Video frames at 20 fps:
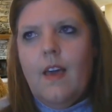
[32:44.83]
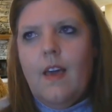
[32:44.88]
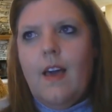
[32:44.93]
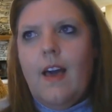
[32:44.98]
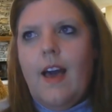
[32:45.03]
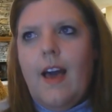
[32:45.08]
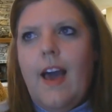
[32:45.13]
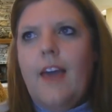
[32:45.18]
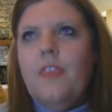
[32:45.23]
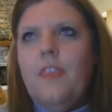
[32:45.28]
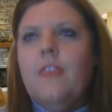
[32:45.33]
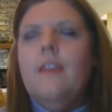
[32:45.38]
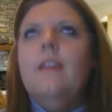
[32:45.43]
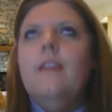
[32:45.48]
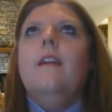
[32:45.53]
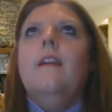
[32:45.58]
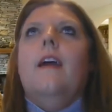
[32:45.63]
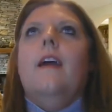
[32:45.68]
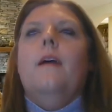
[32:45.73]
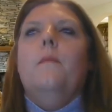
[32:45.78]
I
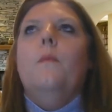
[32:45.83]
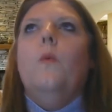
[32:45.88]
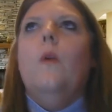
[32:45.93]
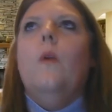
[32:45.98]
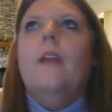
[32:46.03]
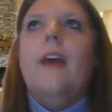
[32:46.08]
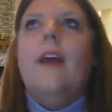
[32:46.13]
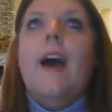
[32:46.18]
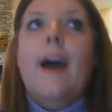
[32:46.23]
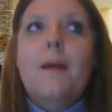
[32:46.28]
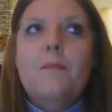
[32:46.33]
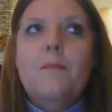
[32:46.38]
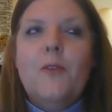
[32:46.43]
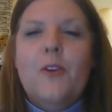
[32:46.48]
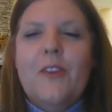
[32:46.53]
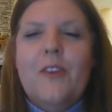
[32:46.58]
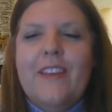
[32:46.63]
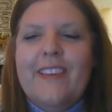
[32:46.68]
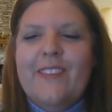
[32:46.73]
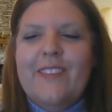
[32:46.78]
think what I'm
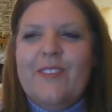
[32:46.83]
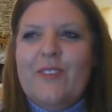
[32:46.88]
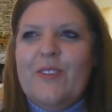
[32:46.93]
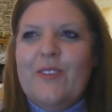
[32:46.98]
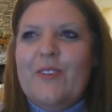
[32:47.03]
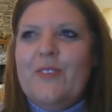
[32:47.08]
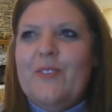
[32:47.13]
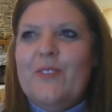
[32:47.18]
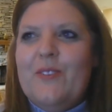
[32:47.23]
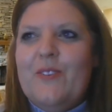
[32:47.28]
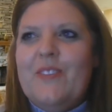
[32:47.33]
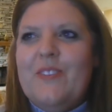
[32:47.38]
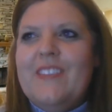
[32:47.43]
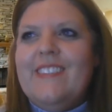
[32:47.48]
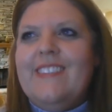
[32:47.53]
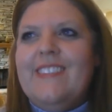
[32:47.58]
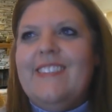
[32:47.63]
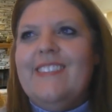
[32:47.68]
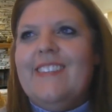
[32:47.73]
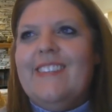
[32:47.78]
learning through
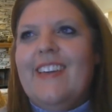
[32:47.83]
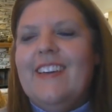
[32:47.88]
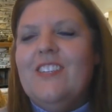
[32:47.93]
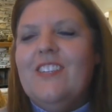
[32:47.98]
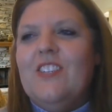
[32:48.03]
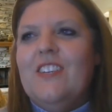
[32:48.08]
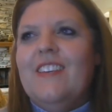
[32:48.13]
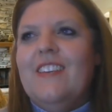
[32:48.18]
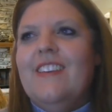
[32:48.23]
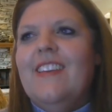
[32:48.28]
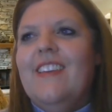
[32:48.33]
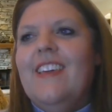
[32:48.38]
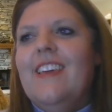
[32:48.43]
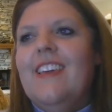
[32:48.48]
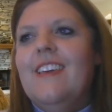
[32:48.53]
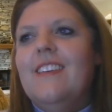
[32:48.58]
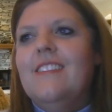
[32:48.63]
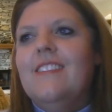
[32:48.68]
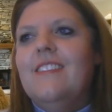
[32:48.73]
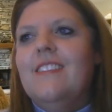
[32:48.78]
this discussion
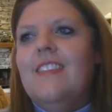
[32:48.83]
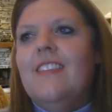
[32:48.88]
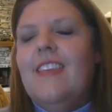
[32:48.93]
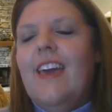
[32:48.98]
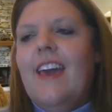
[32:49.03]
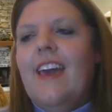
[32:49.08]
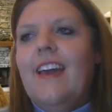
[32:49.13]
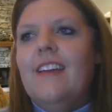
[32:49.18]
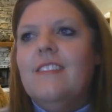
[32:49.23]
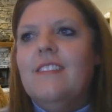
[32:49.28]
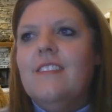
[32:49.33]
is that